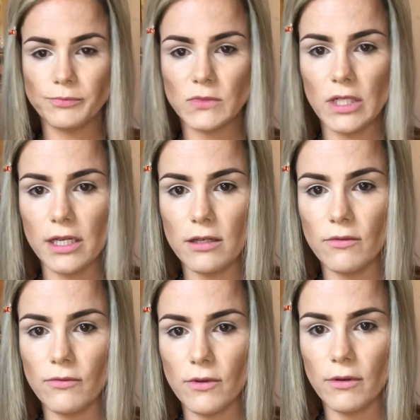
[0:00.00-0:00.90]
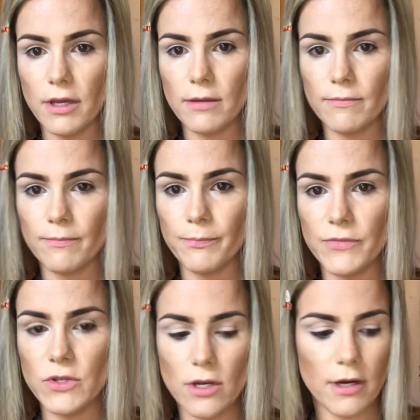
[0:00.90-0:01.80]
Kind of. Okay.
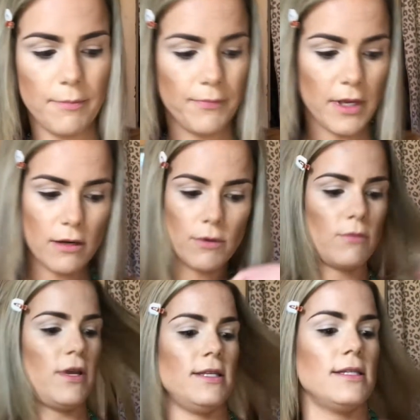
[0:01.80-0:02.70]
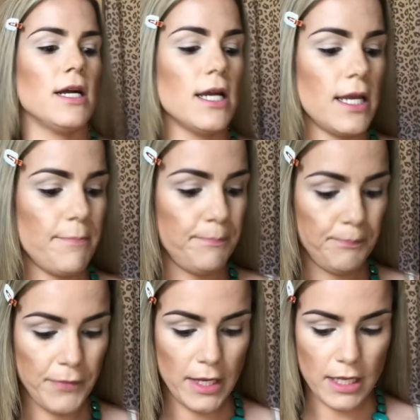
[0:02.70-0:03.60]
Sorry. I don't want to waste time.
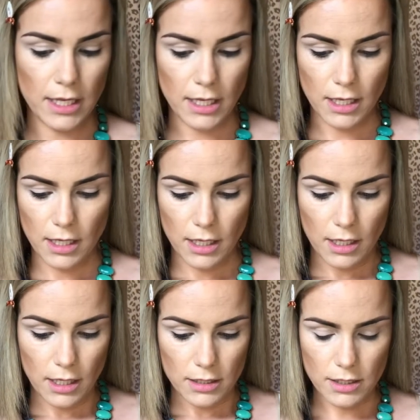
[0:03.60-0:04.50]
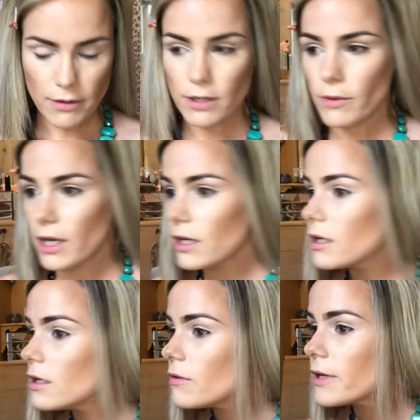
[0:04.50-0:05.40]
So anyway,
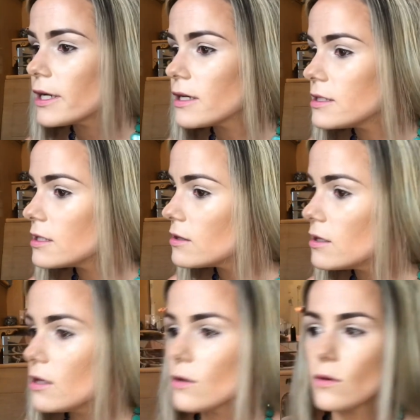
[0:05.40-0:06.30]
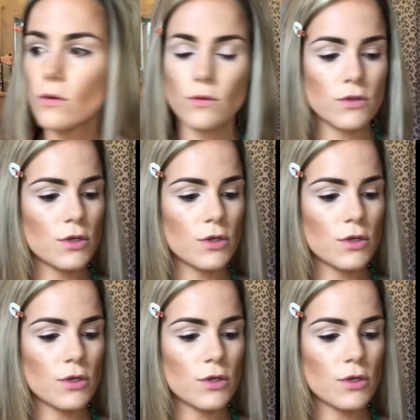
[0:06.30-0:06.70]
alright, I did those.